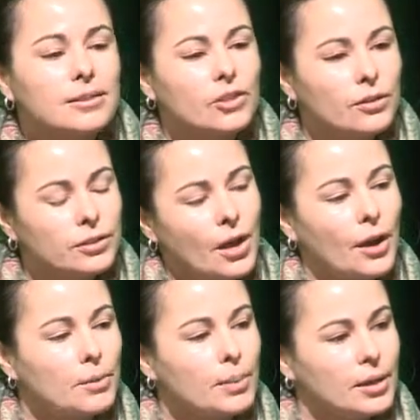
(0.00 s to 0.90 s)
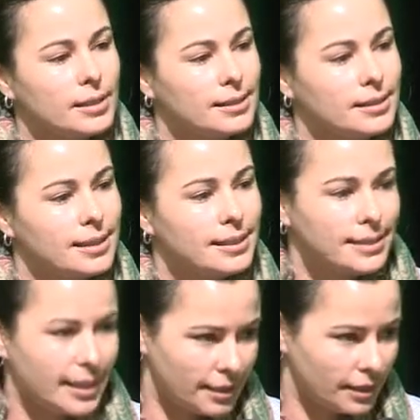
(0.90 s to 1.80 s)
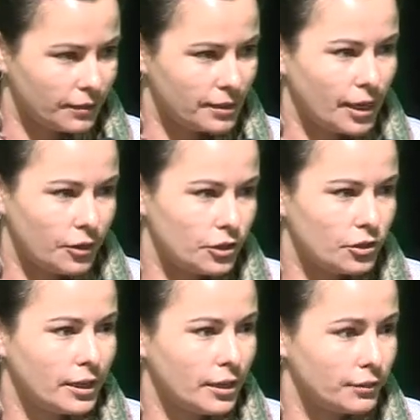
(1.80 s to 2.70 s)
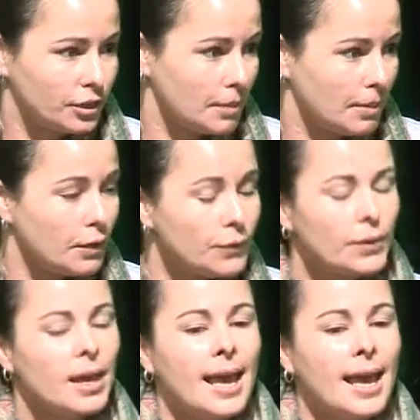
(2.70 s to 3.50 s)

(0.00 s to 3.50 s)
Donald Hoburn is the Executive Secretary of GBIF,